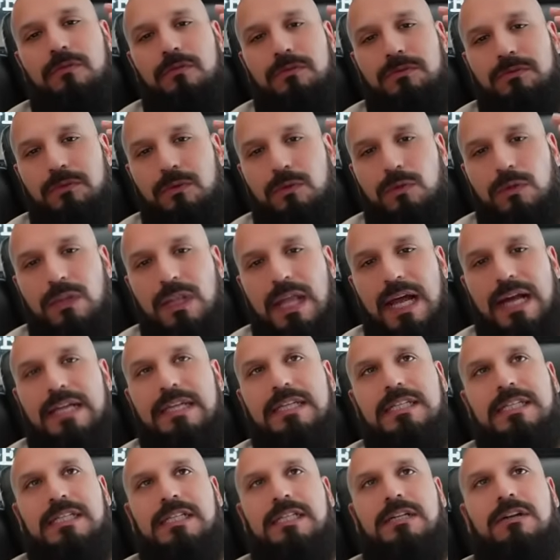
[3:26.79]
through
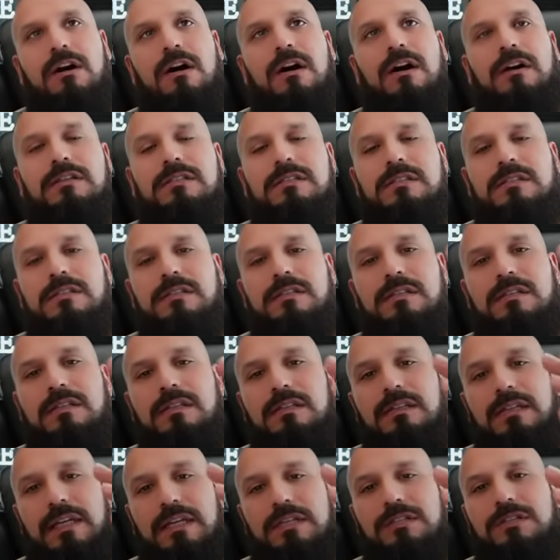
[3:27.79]
legacy costs,
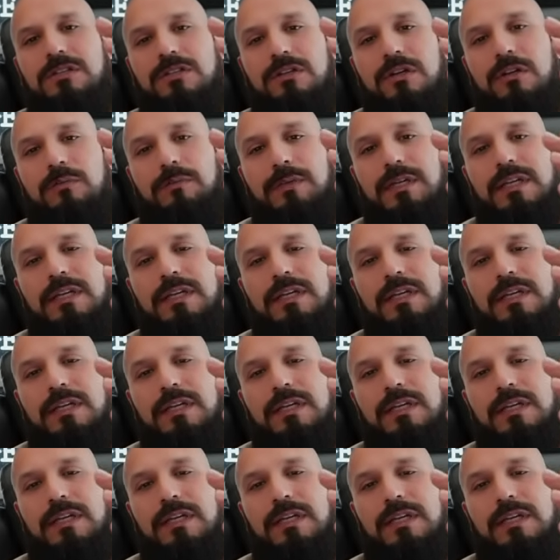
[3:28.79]
ladies and gentlemen.